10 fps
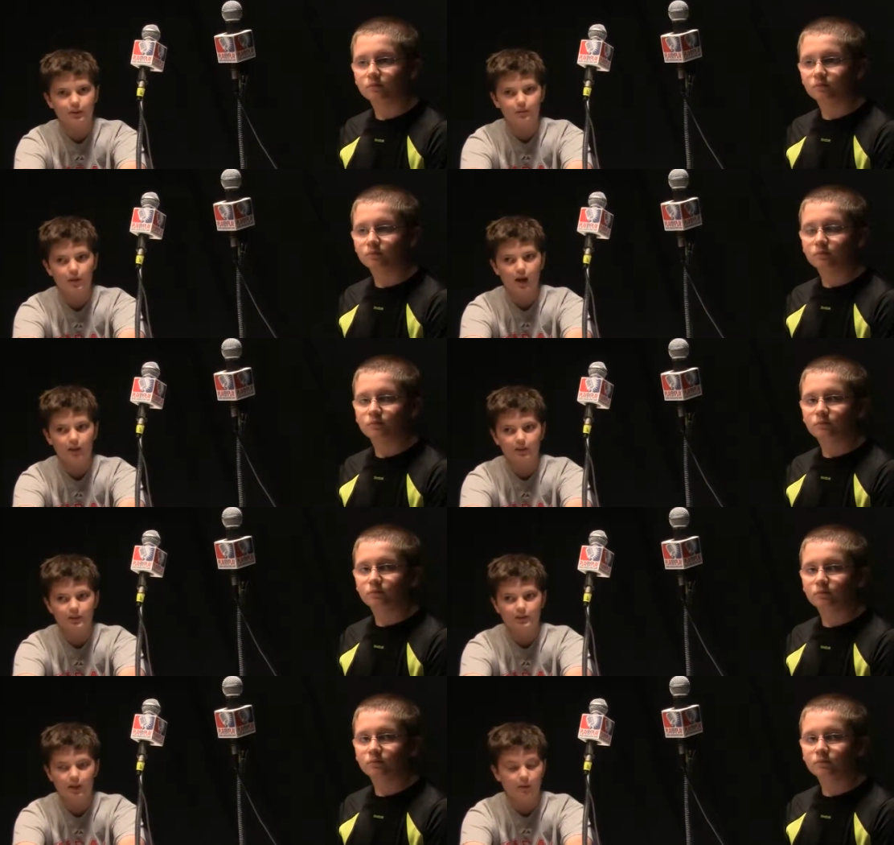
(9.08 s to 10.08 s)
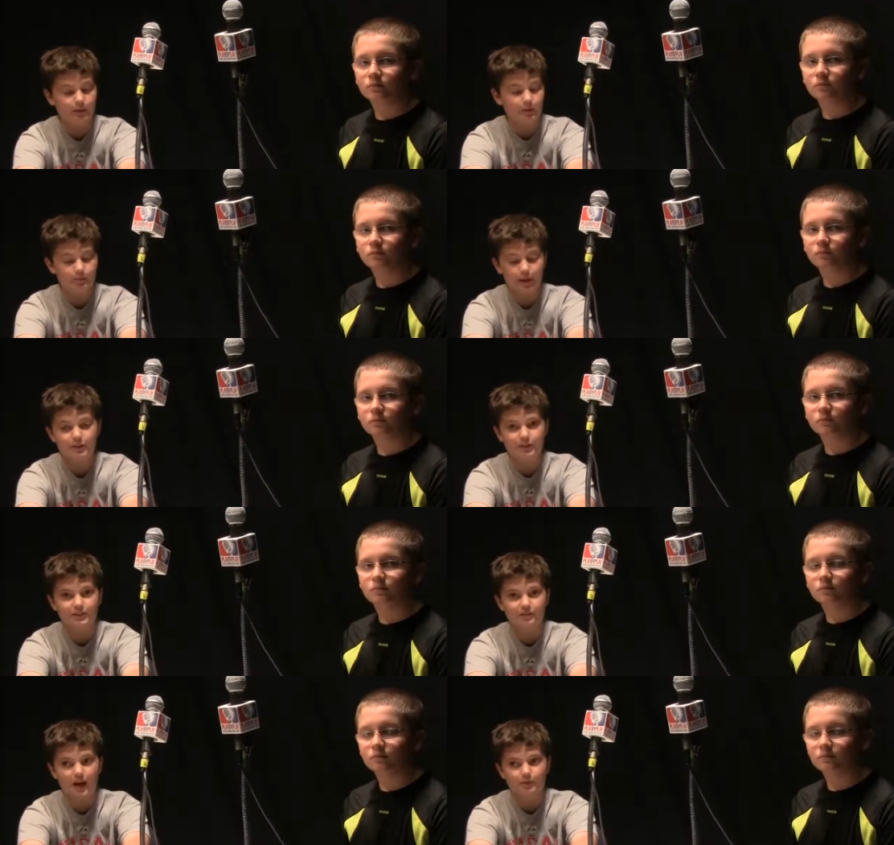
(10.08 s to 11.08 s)
Speaker 1: demolished, I mean, the Patriots
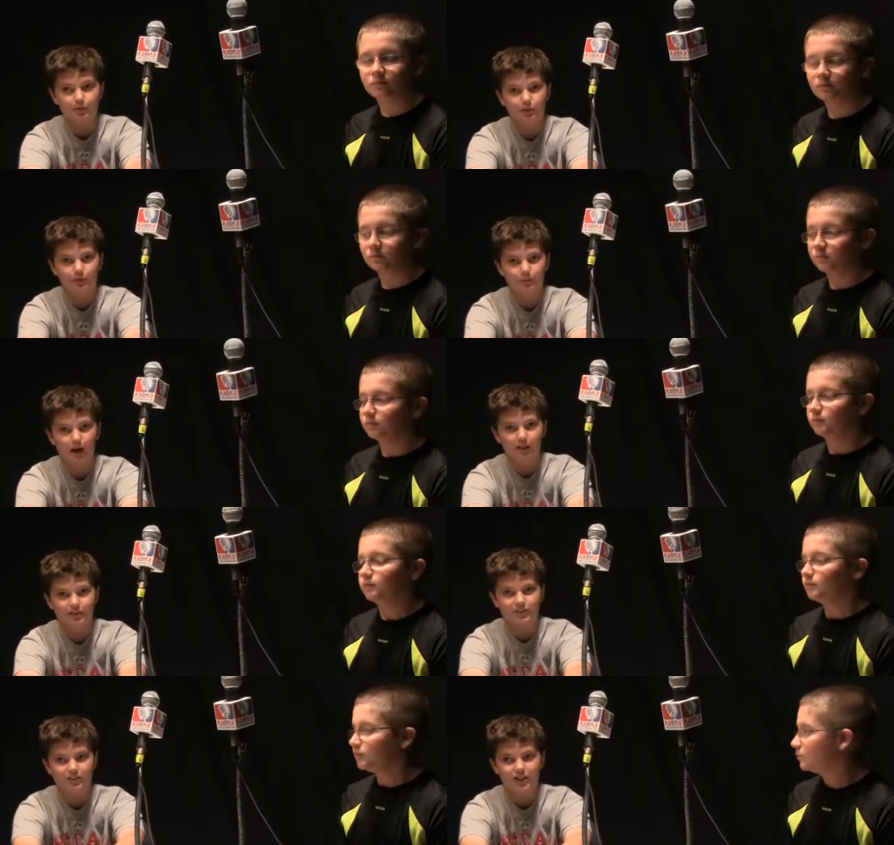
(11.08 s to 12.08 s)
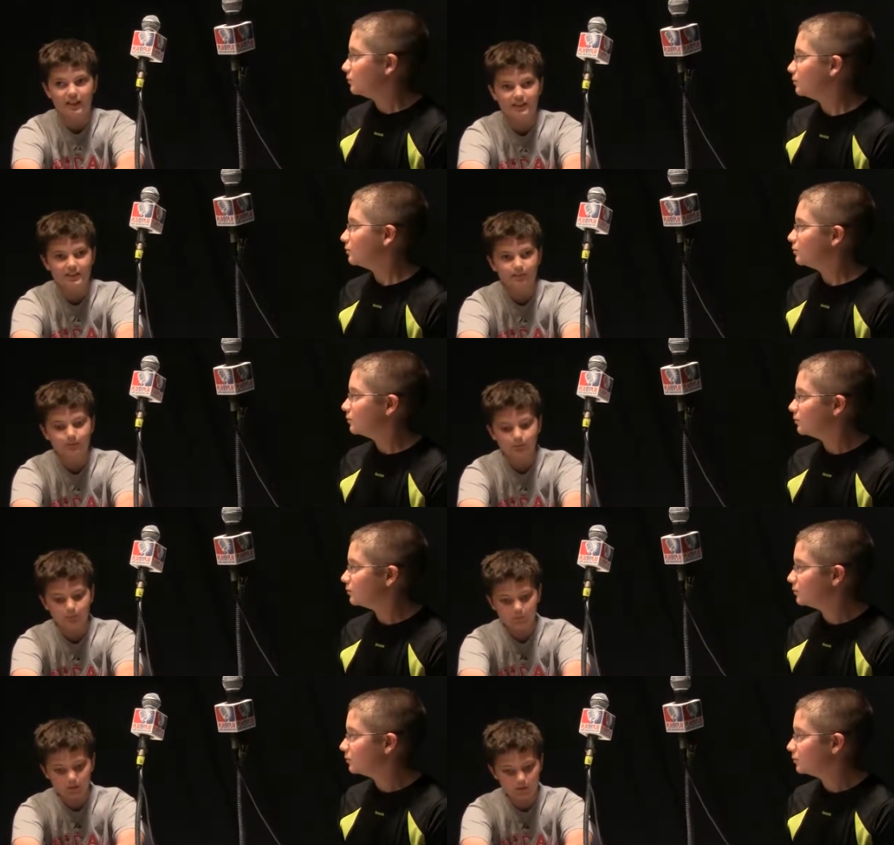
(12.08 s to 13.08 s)
have absolutely demolished the Jets.
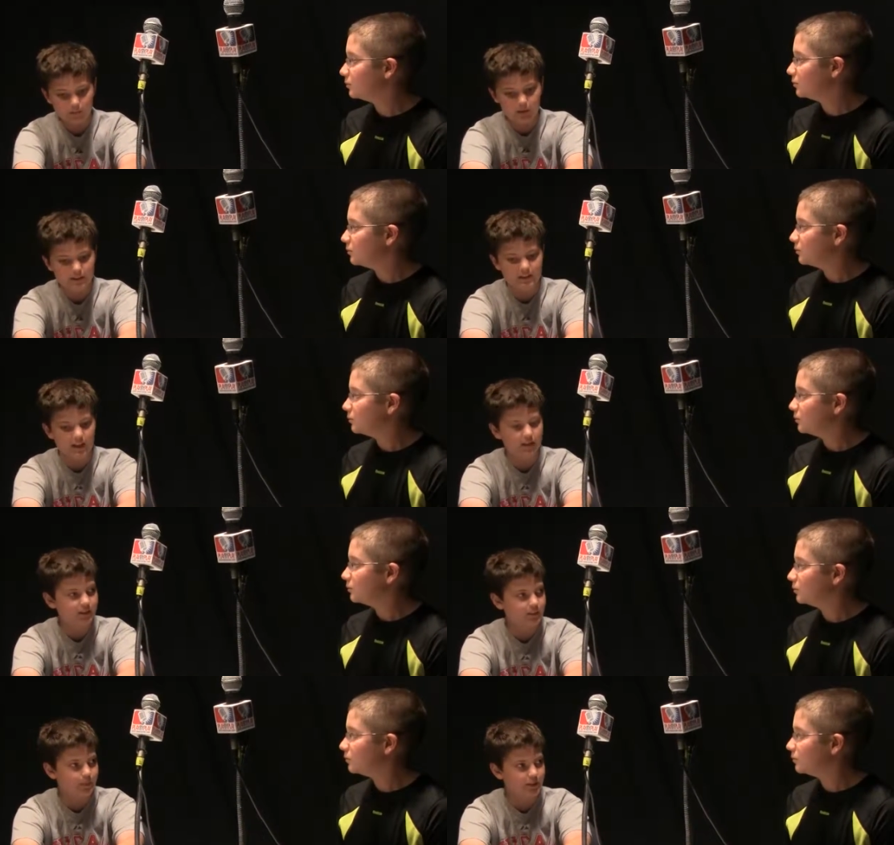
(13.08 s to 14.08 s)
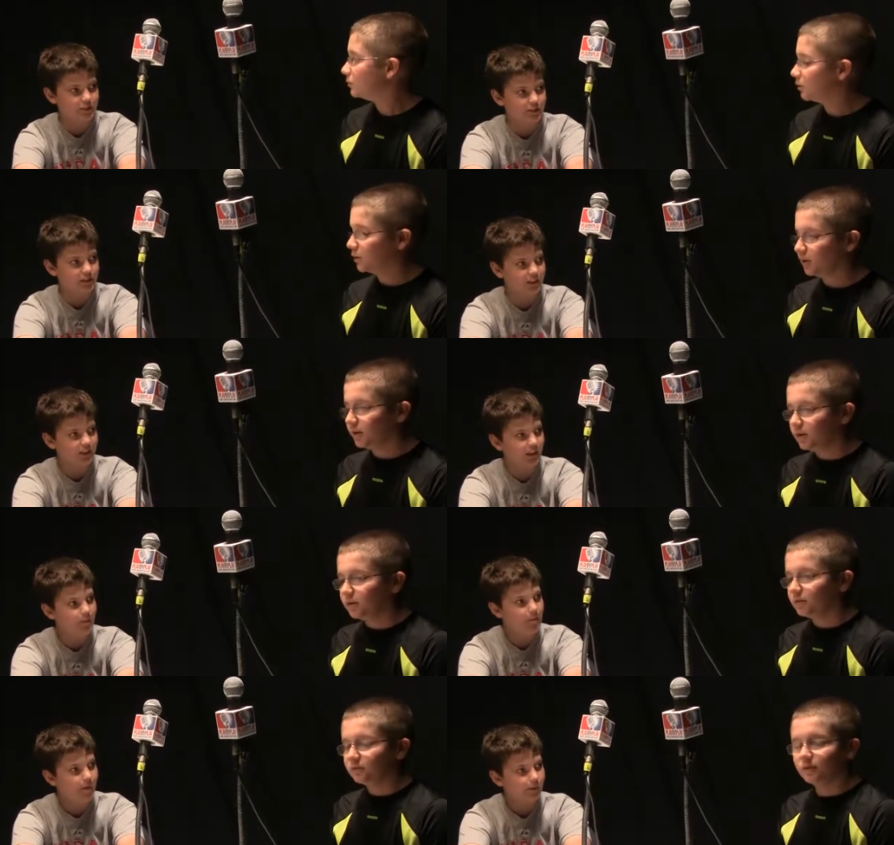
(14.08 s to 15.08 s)
Preston, how do you think the Patriots did tonight?
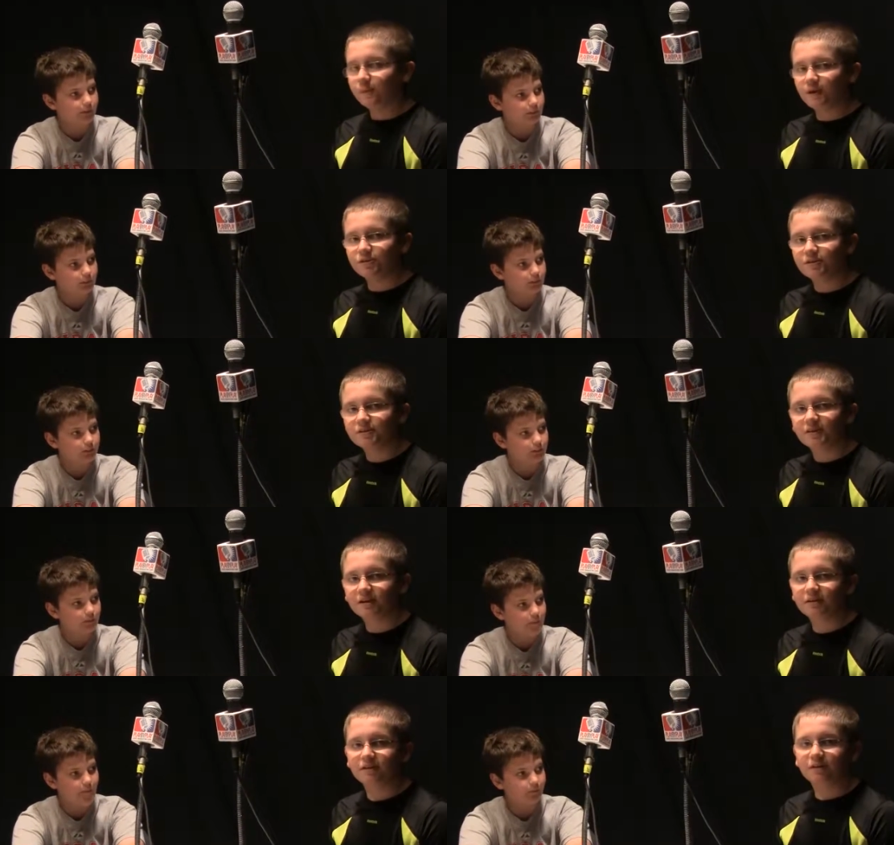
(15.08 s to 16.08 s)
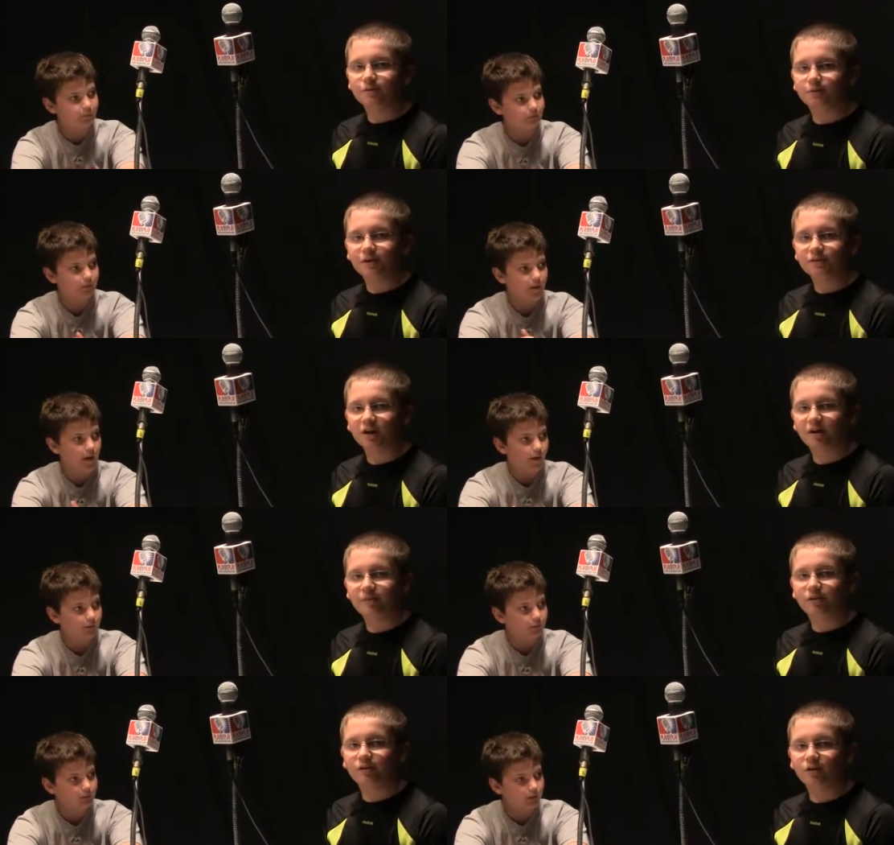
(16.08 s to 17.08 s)
Speaker 2: The Patriots did a great job
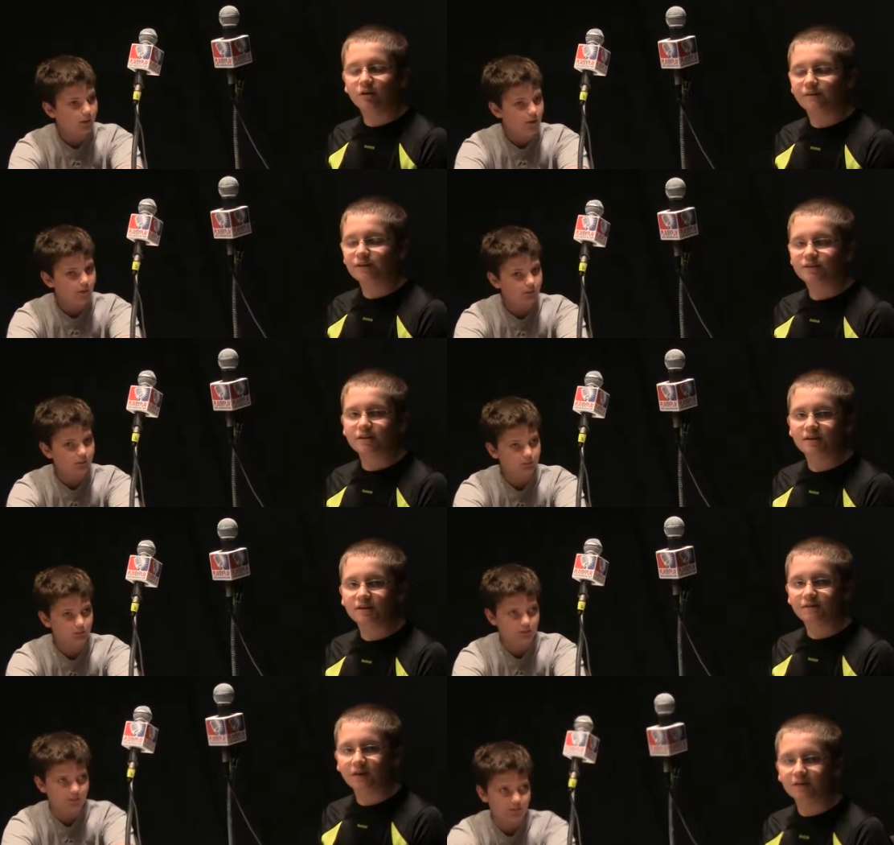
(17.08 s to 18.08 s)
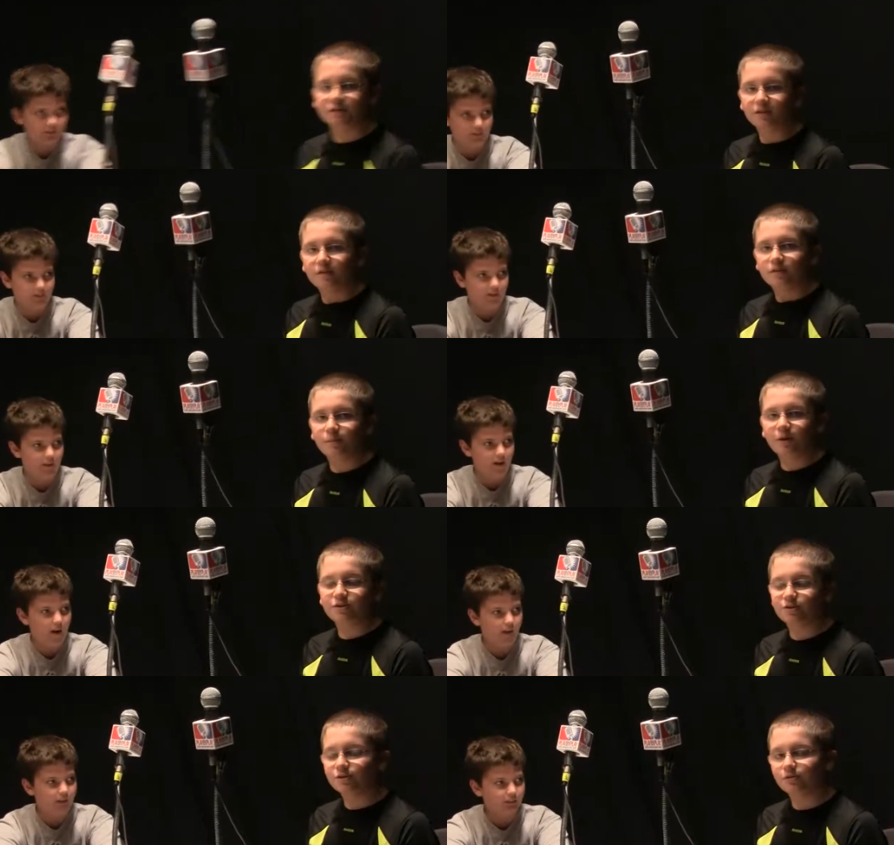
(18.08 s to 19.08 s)
on offense and defense. The
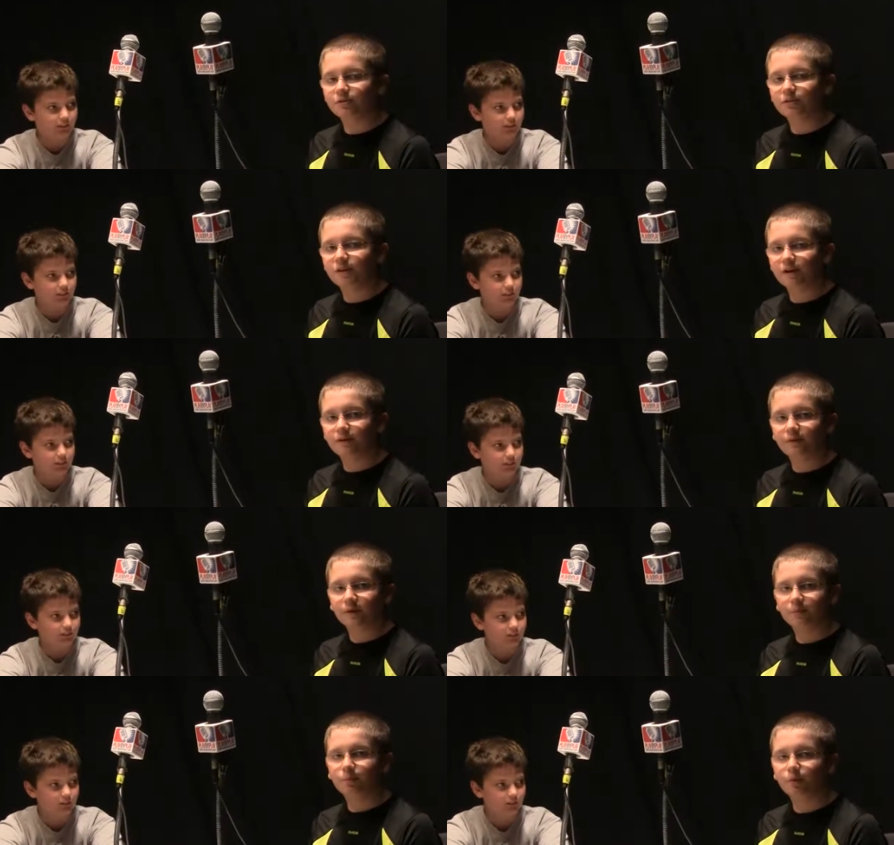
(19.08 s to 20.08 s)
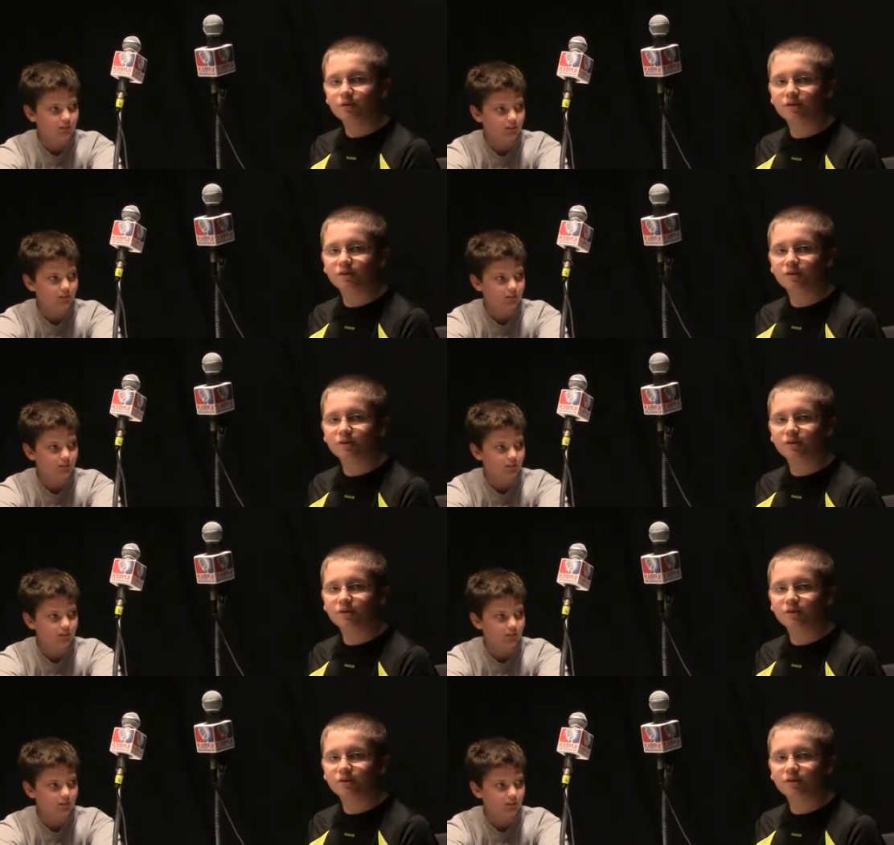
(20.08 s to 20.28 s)
Patriots only gave up one